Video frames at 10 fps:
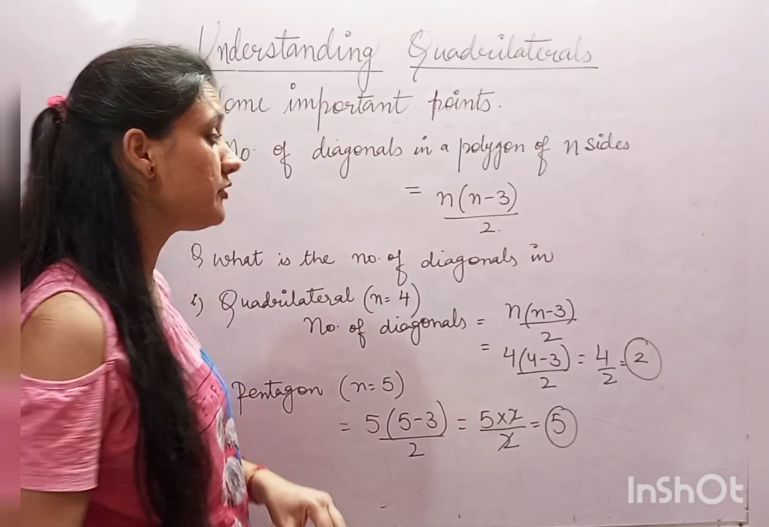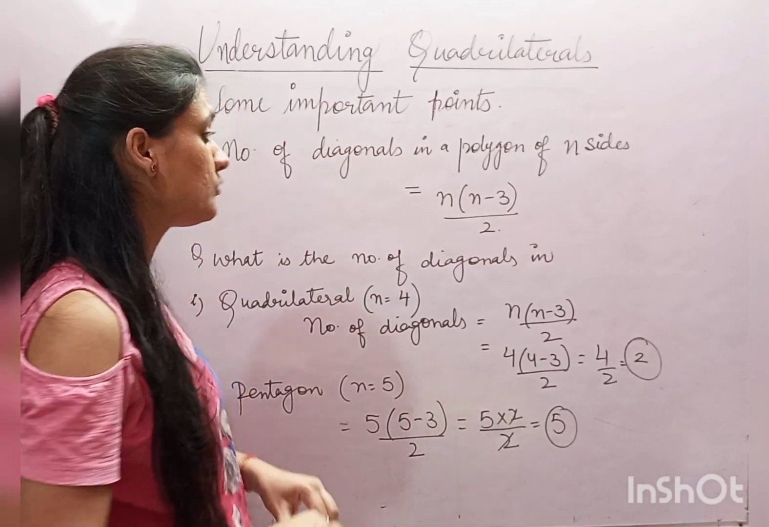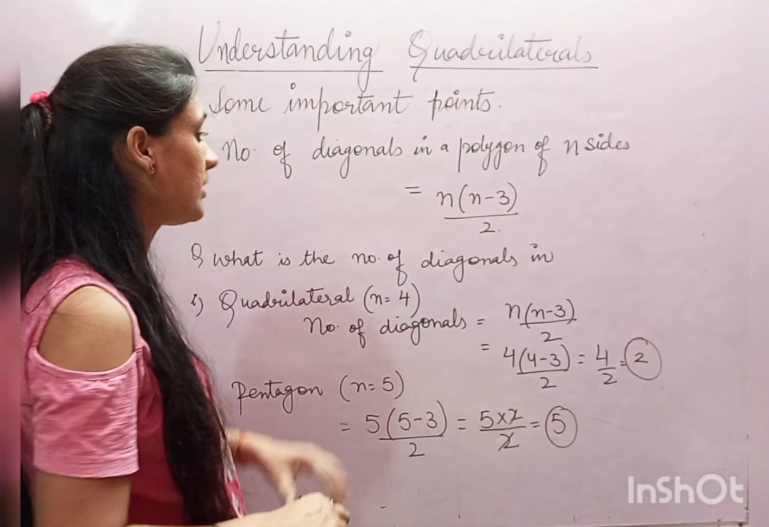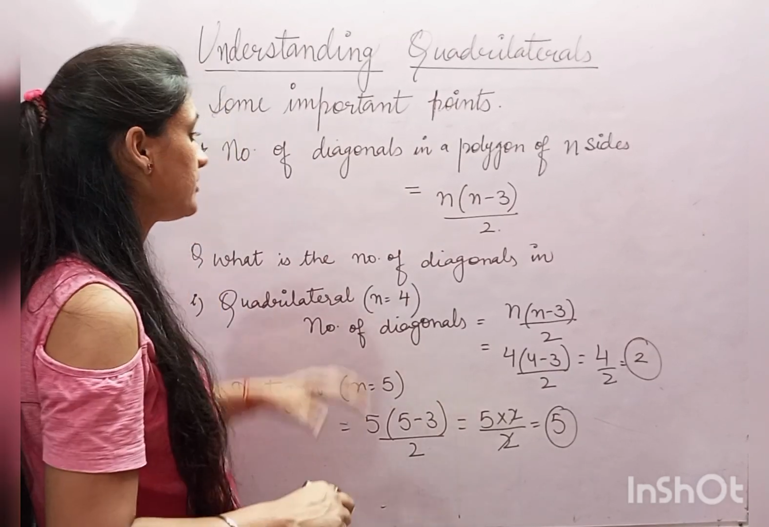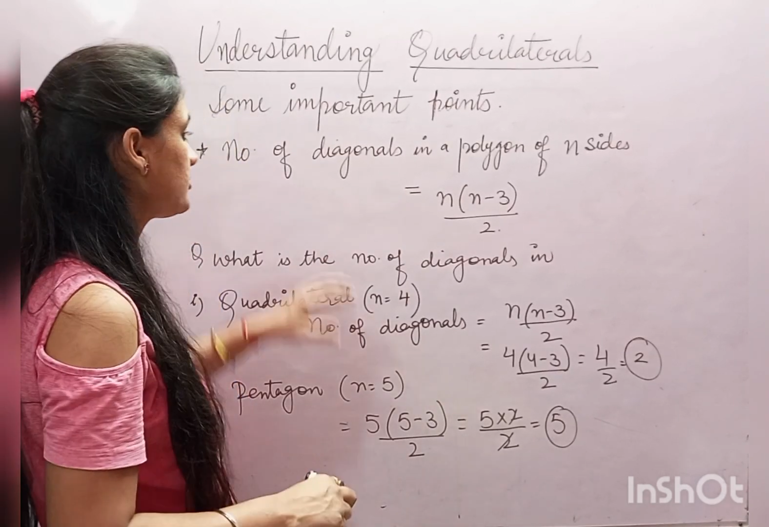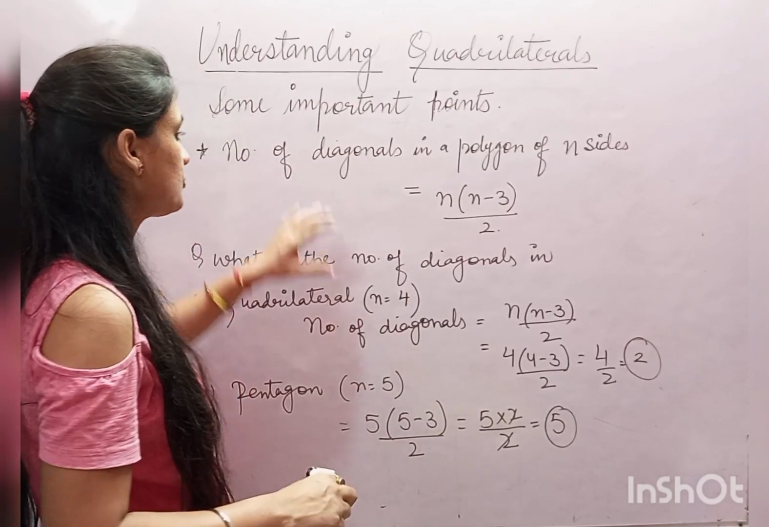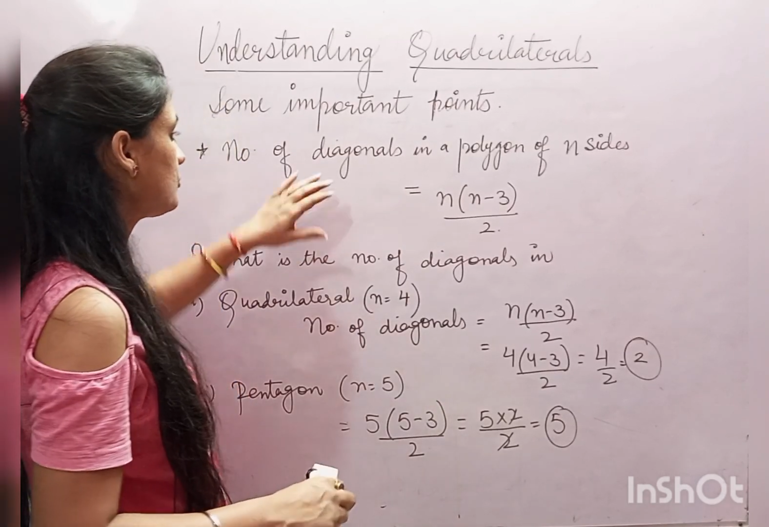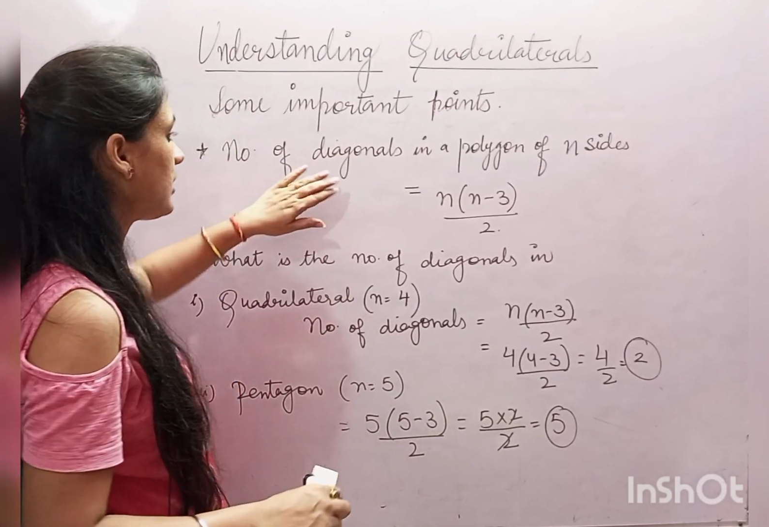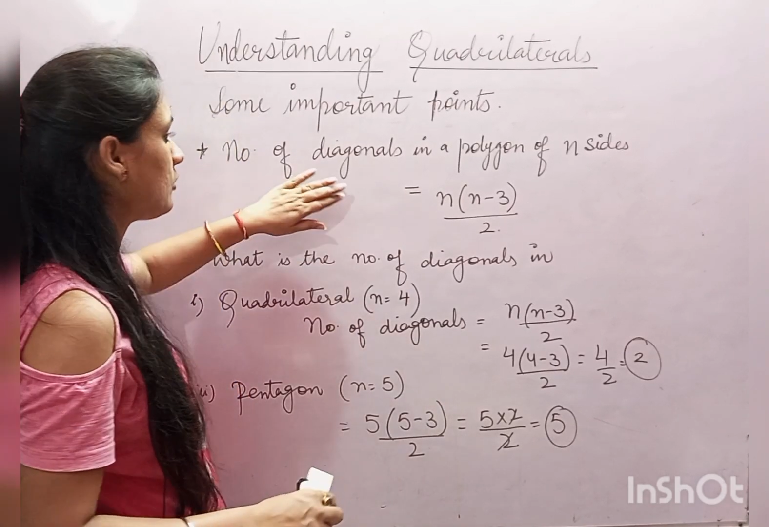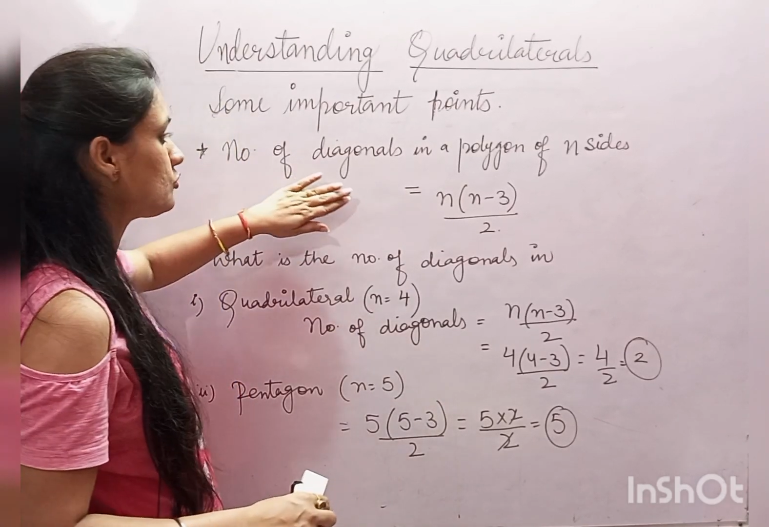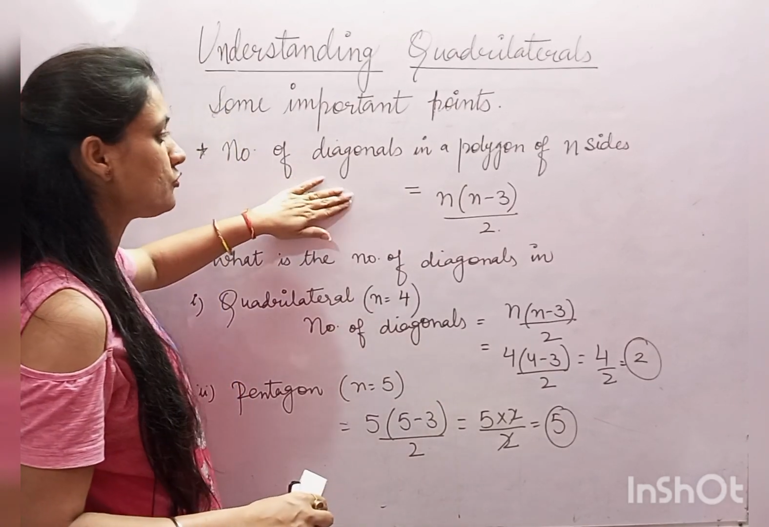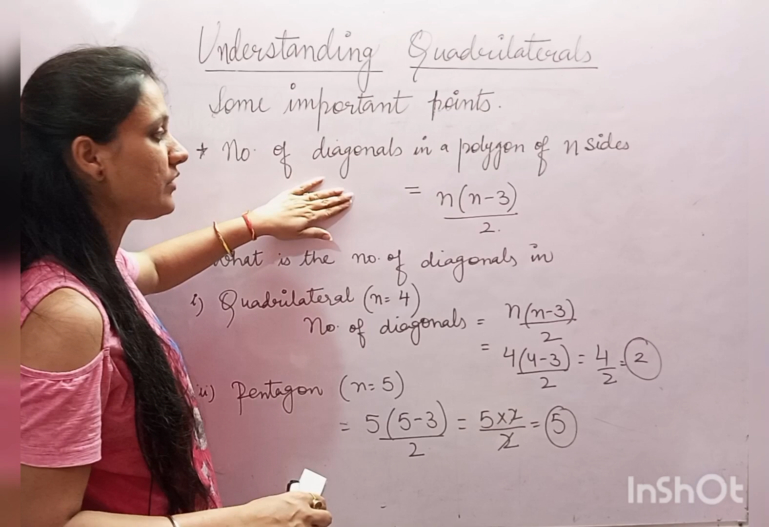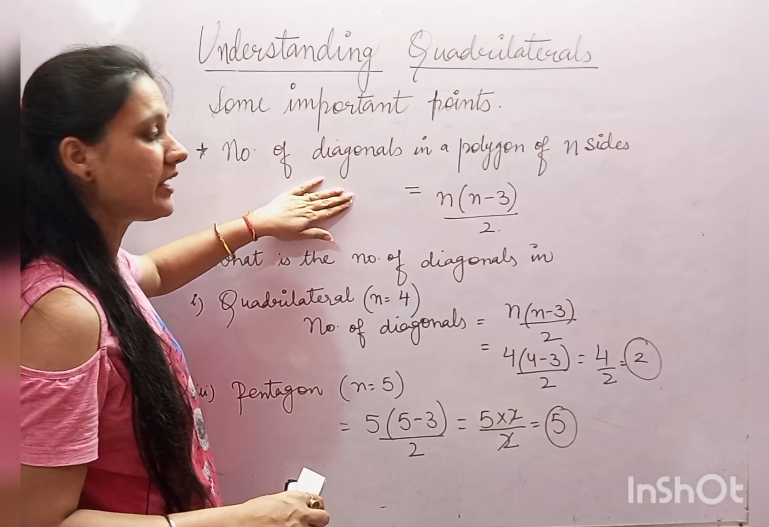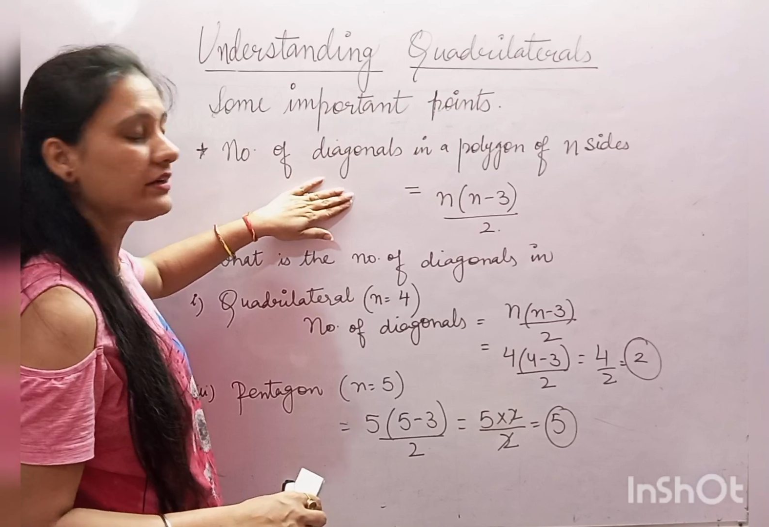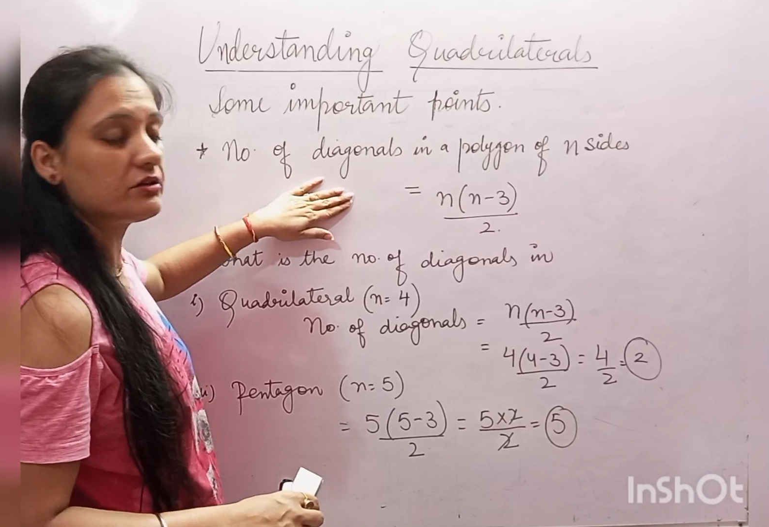You understood how to
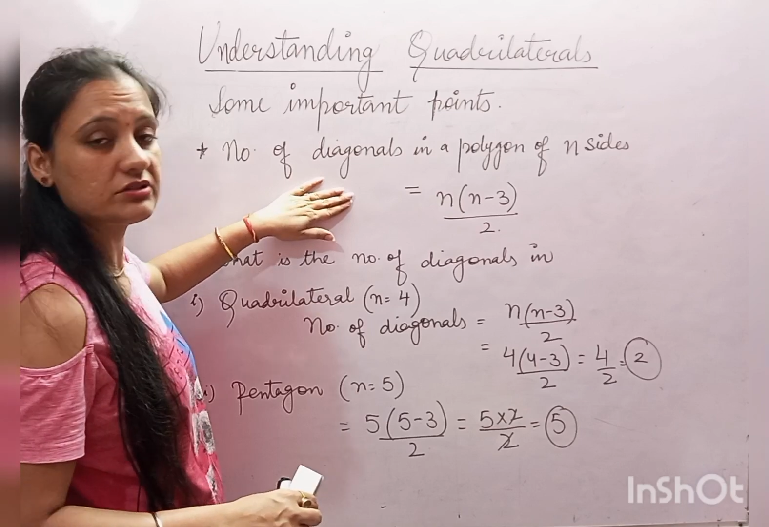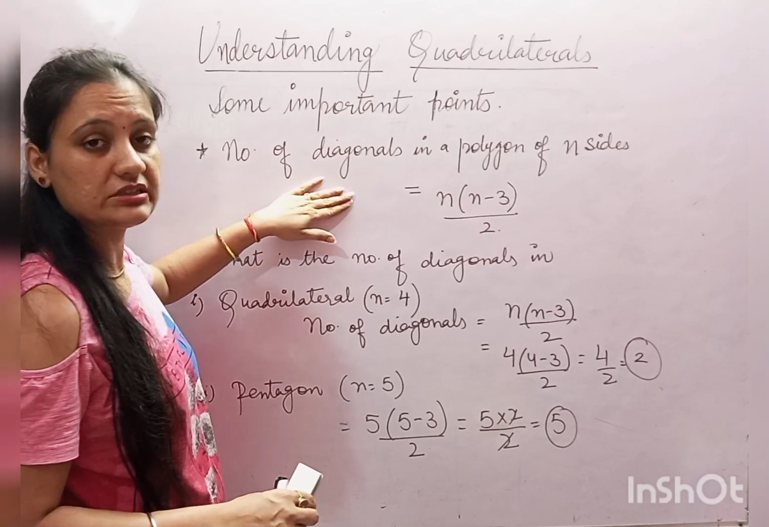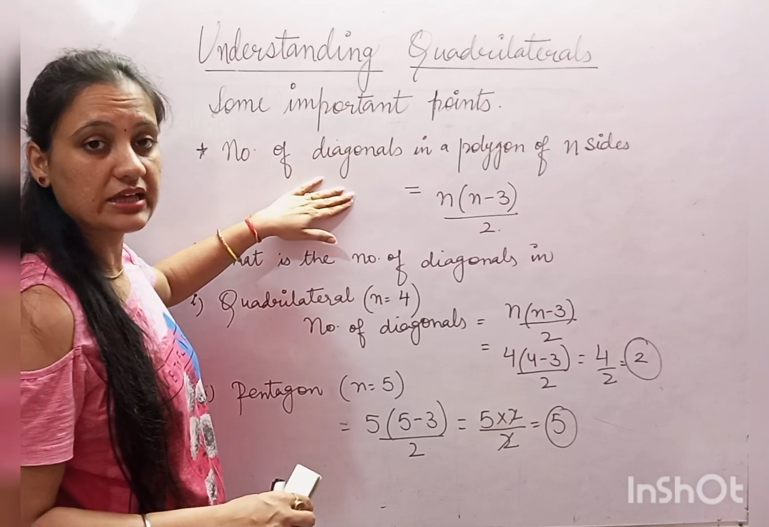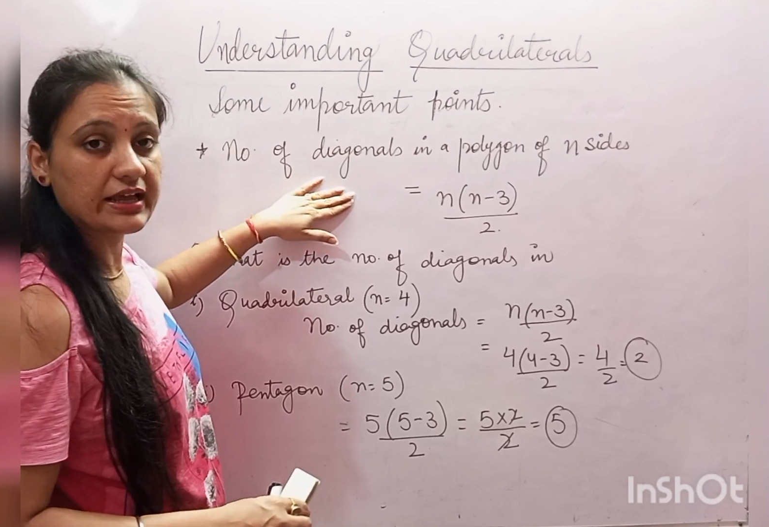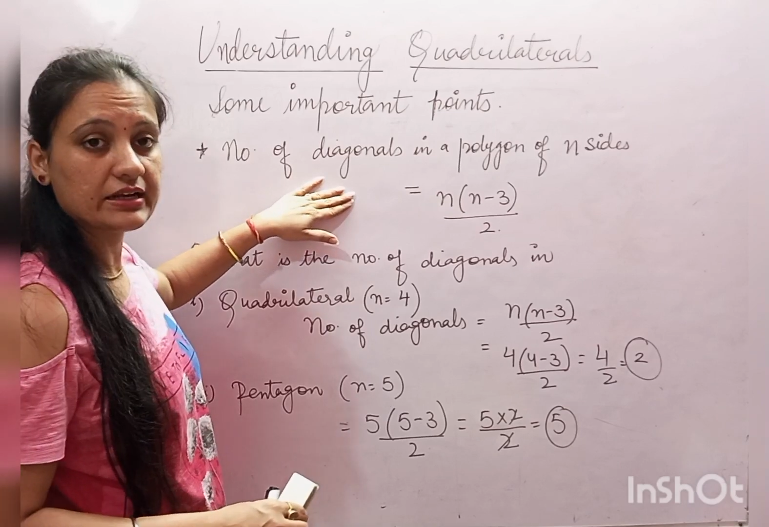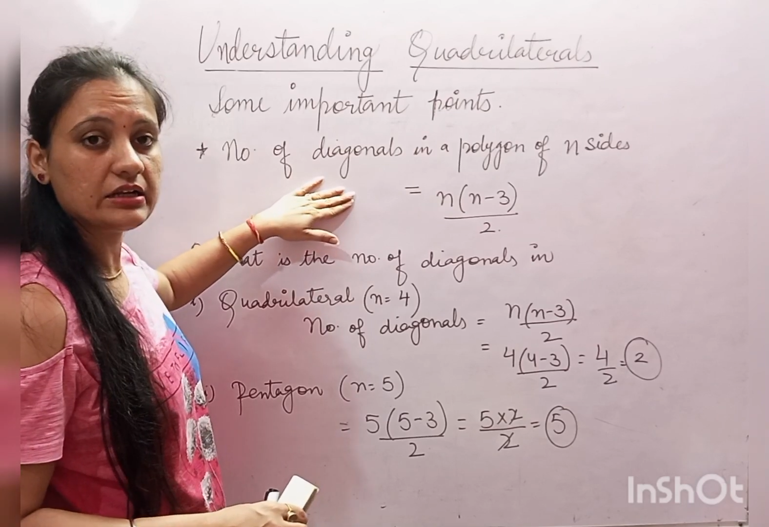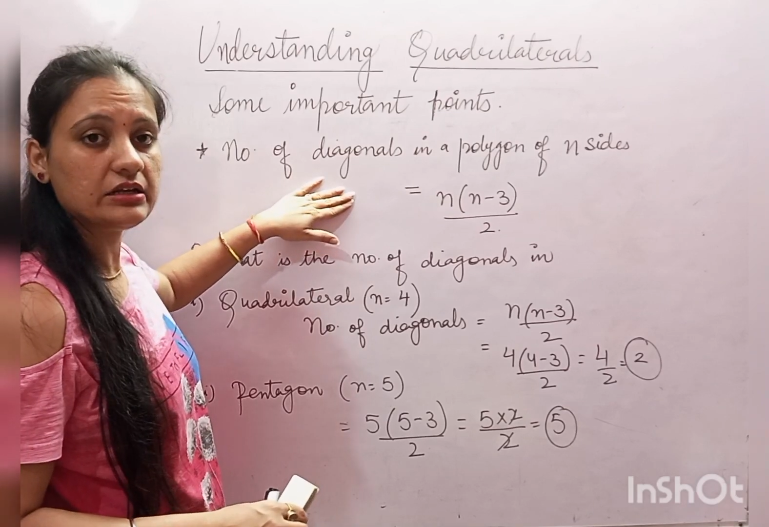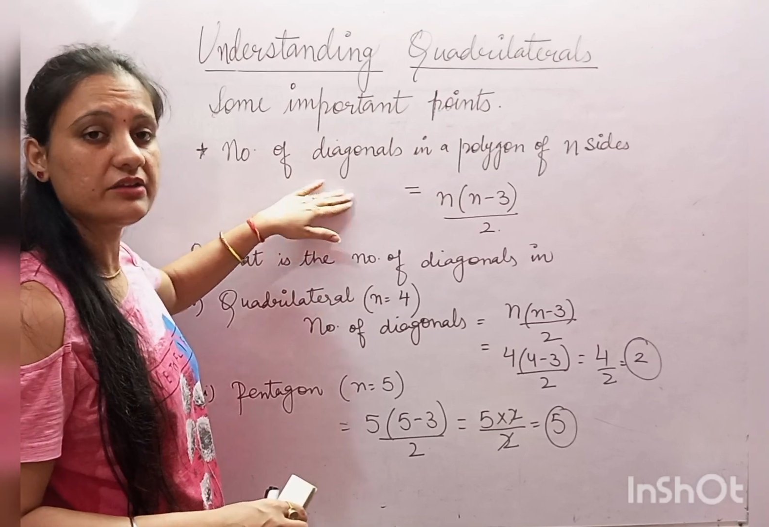find out the diagonal.